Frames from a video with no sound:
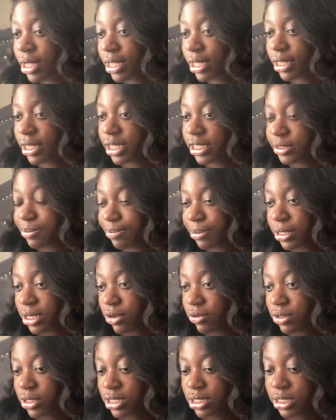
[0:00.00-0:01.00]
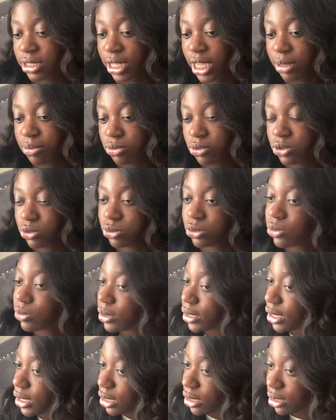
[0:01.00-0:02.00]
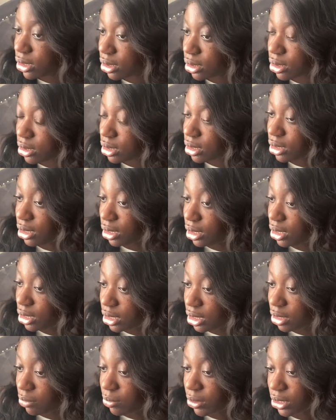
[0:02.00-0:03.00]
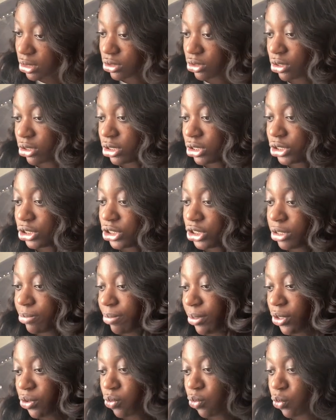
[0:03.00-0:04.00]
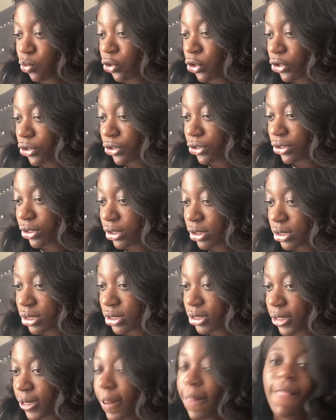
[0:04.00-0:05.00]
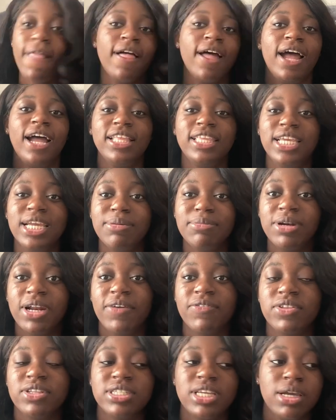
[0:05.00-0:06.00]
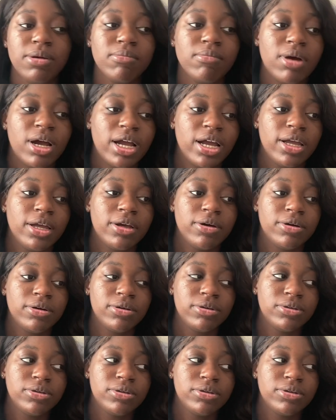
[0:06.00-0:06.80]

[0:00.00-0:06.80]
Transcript: let's print out these labels real quick and then we can start shipping orders. I think I'm gonna have to take my